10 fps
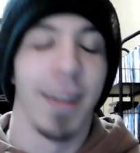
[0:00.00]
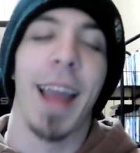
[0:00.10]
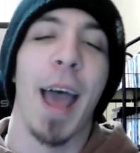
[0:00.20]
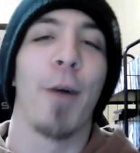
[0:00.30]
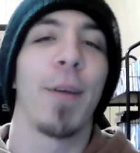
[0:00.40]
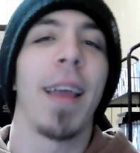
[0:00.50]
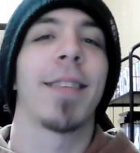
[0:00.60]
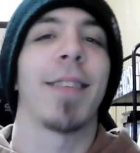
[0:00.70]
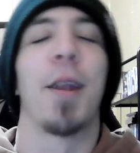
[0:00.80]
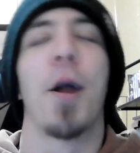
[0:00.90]
Now,
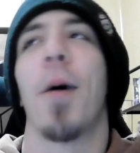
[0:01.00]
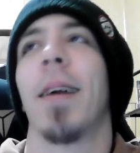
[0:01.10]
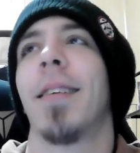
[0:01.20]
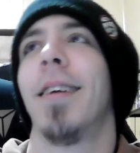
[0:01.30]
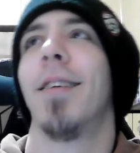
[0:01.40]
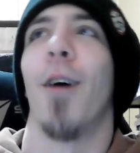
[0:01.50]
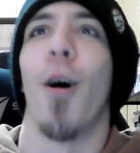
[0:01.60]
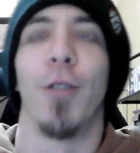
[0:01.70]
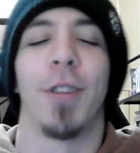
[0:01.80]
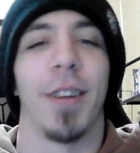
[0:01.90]
yes, I know I said
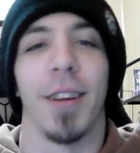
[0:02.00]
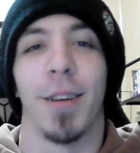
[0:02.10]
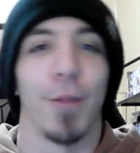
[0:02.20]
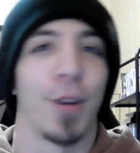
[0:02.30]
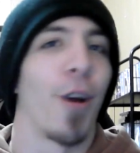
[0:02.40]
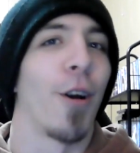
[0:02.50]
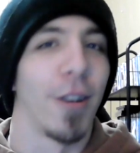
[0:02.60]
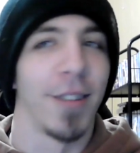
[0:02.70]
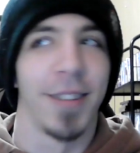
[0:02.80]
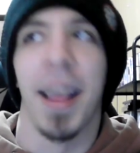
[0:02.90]
Hoshina
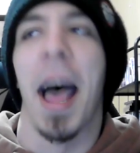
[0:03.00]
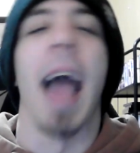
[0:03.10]
returns.